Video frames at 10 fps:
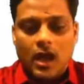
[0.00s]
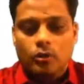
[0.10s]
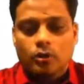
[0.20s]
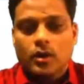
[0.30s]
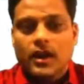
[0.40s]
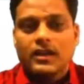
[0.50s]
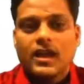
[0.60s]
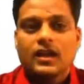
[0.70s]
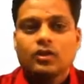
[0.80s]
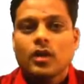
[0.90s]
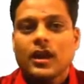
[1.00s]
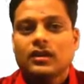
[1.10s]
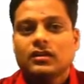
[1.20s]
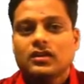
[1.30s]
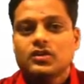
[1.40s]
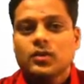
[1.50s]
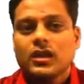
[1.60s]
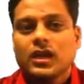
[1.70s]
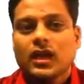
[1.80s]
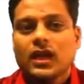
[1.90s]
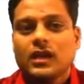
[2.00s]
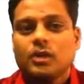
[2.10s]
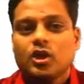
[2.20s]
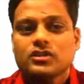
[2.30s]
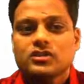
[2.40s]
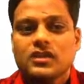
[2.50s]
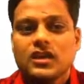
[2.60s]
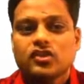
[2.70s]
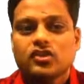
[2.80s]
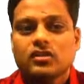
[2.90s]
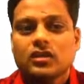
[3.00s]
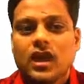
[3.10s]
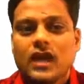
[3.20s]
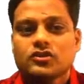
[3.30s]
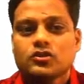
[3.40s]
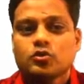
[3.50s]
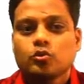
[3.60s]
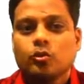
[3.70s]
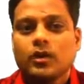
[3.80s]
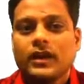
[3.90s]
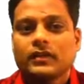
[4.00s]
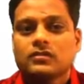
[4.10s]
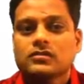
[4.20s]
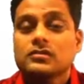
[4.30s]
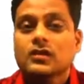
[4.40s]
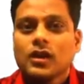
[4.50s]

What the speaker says: write that? You write it this way. Hey, because TH, the last 2 letters.